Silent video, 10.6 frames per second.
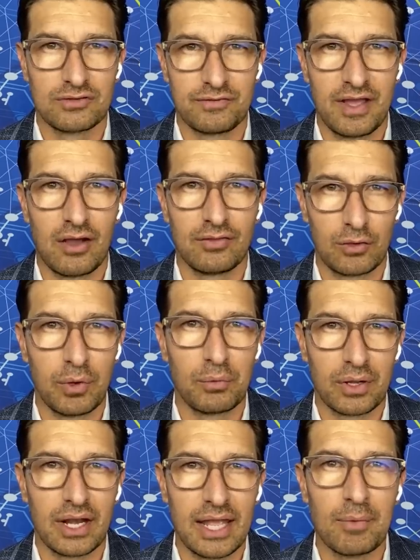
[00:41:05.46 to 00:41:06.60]
was found, that we
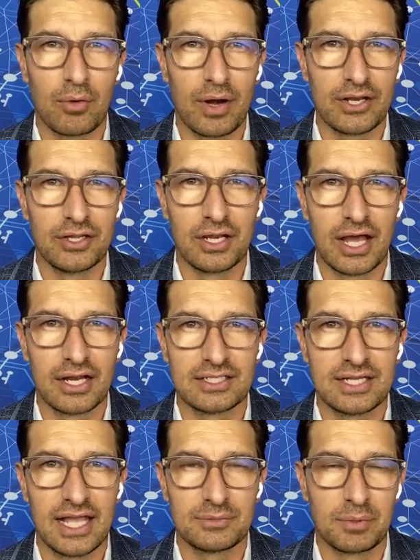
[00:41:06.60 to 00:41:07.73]
were going to immigrate to the United
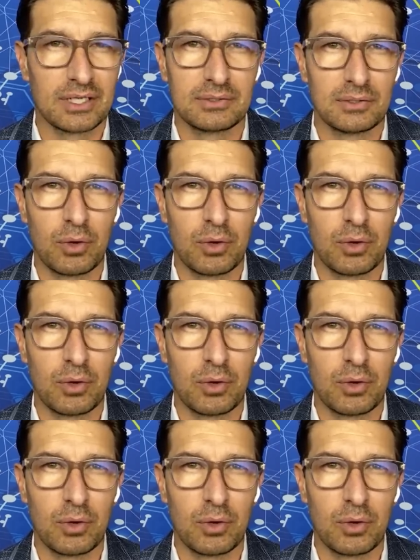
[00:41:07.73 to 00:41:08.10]
States because